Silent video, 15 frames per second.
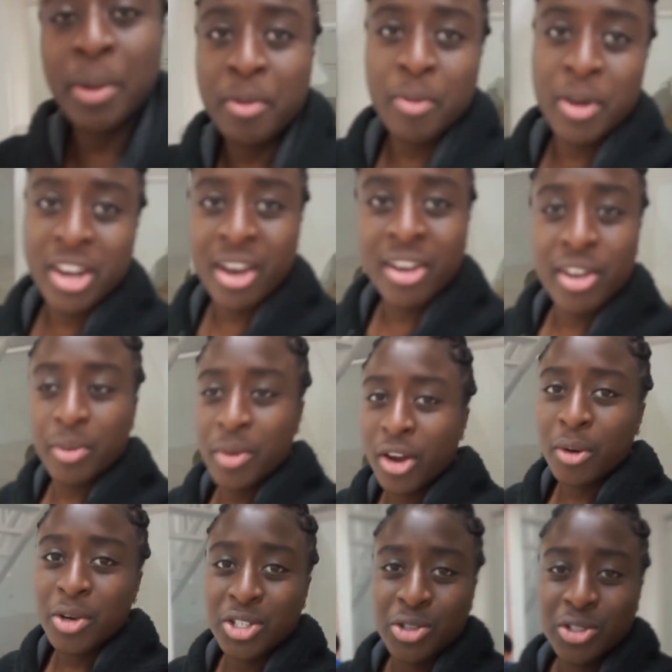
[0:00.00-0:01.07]
when we were younger, we
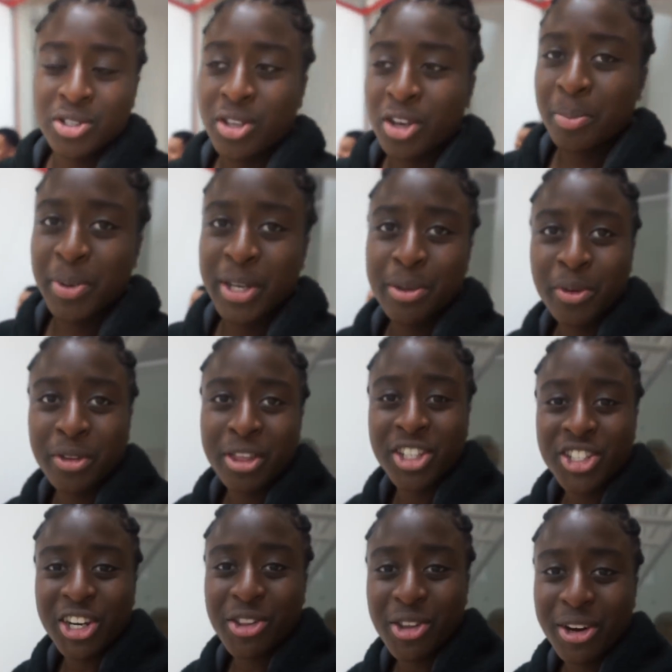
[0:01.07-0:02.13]
always used to compete with
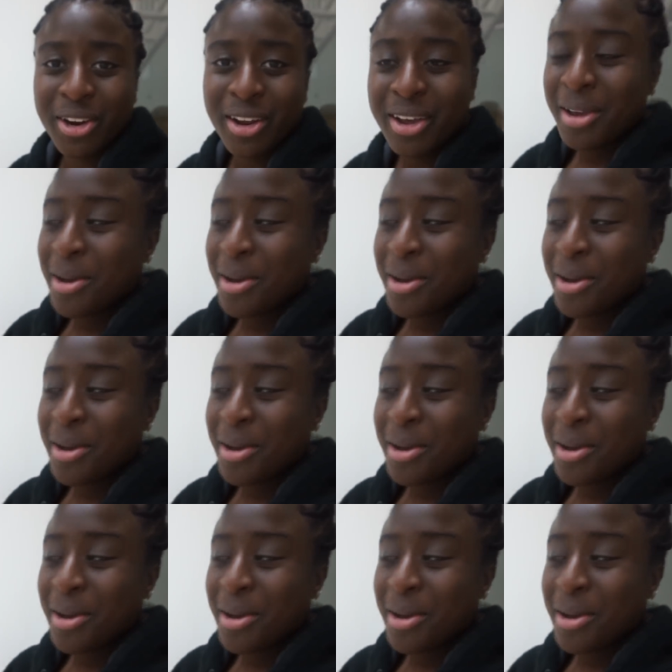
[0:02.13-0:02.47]
each other.